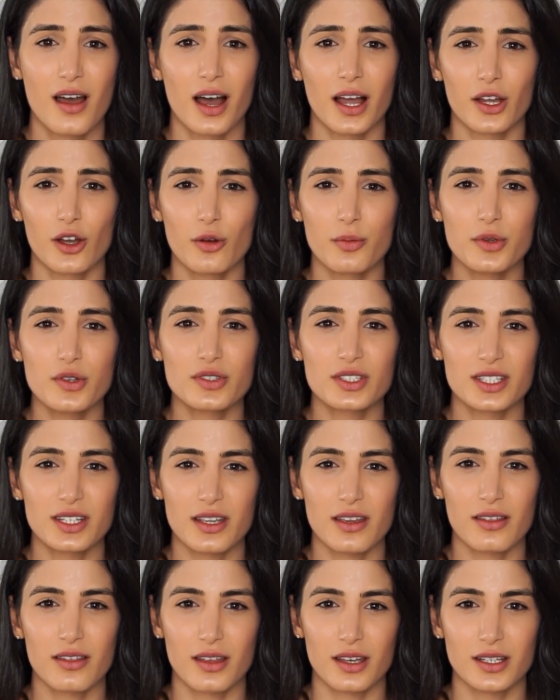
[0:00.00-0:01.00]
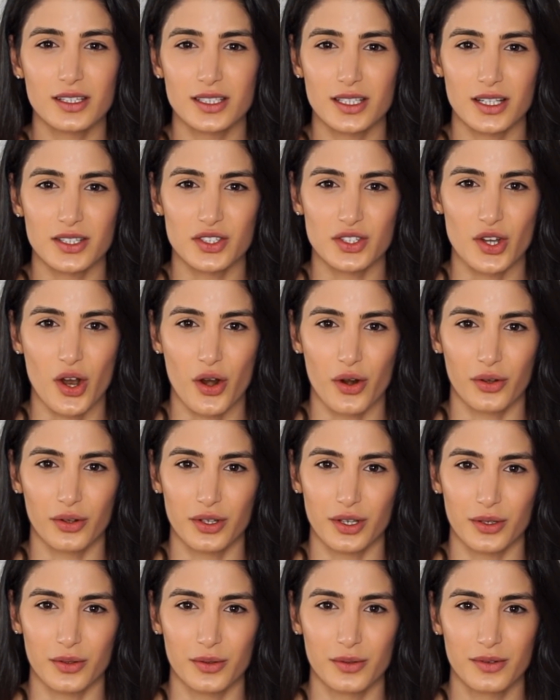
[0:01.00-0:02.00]
I hope you see things that startle
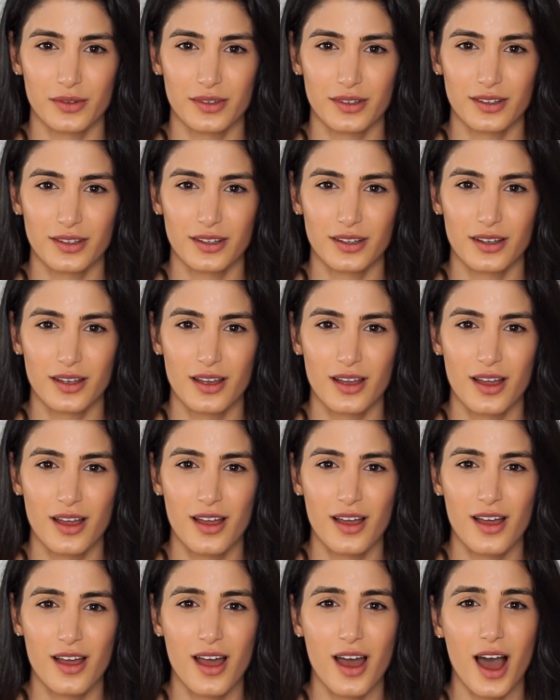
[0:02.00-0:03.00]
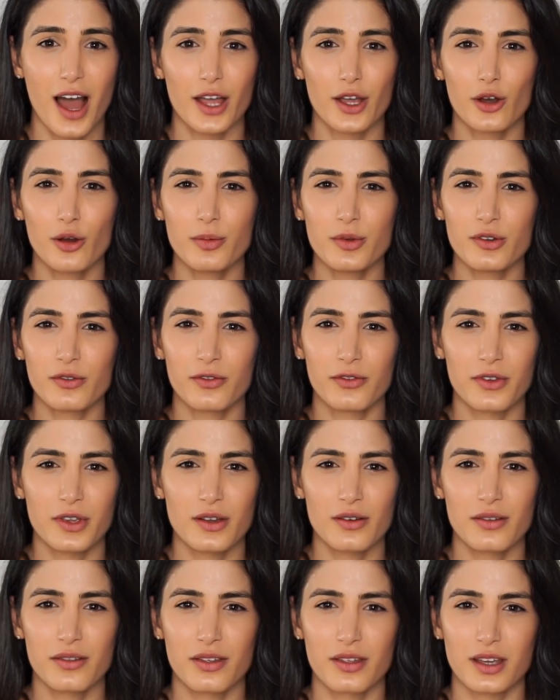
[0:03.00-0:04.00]
you. I hope you
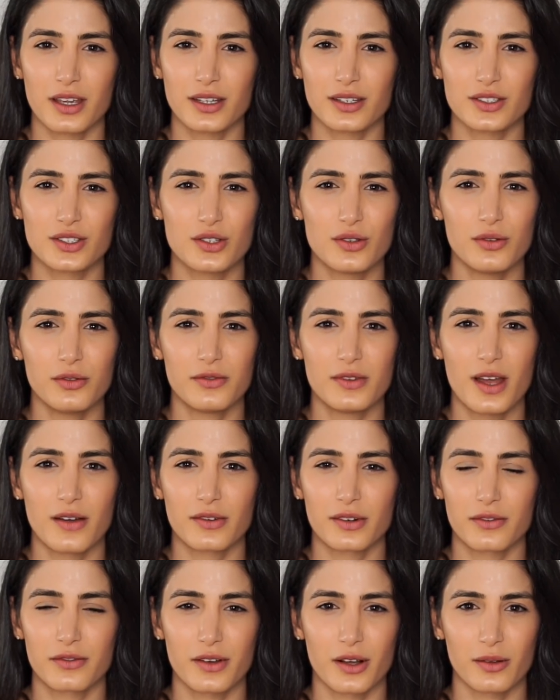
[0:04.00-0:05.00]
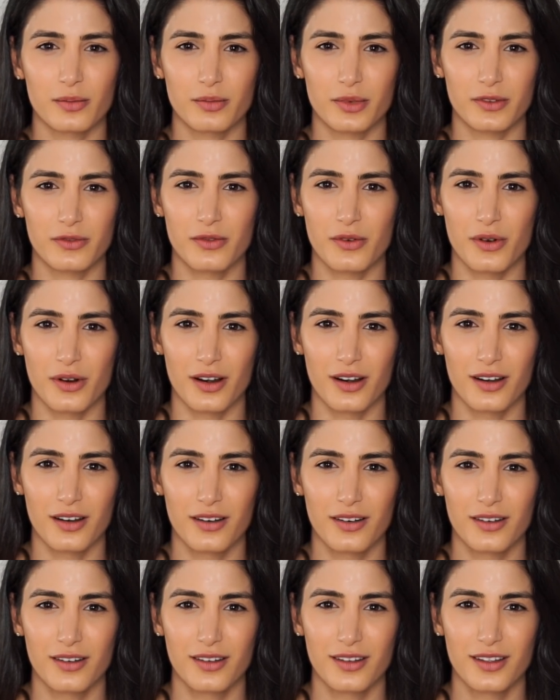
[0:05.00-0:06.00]
feel things you've never felt before.
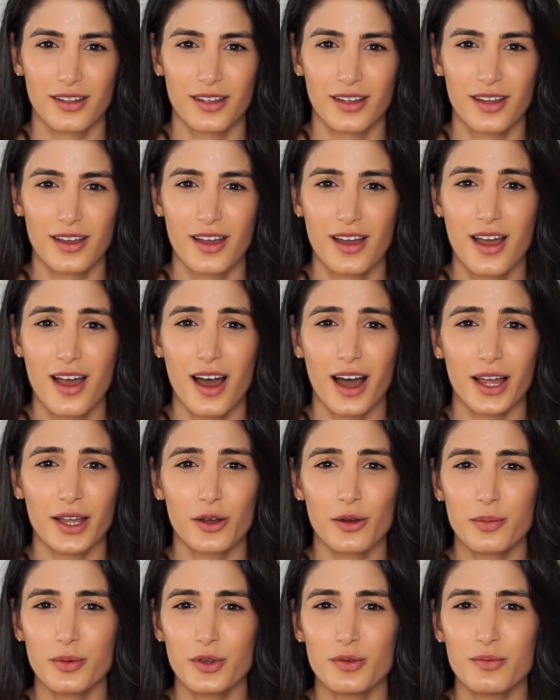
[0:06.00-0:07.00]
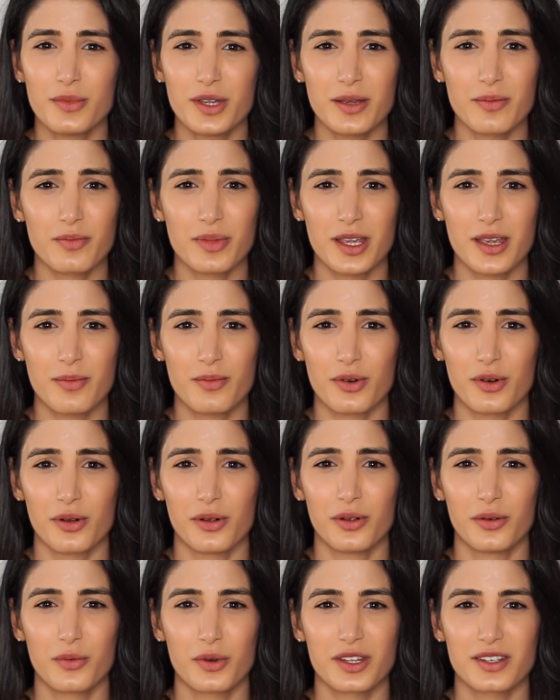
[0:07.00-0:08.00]
I hope you meet
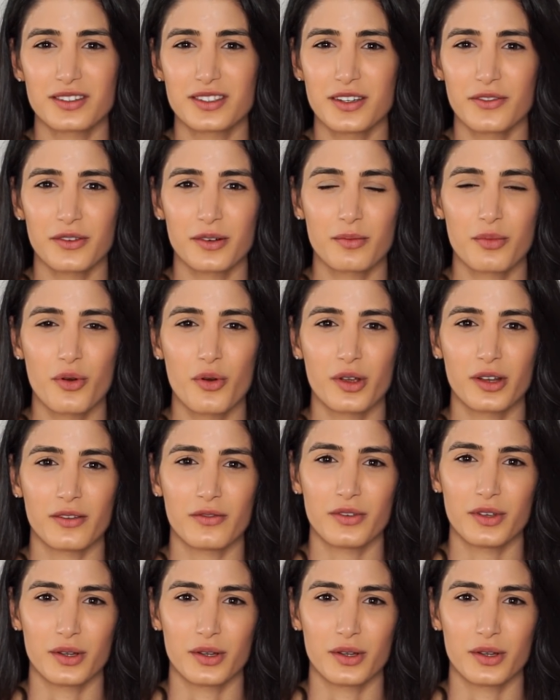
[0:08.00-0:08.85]
people with a different point of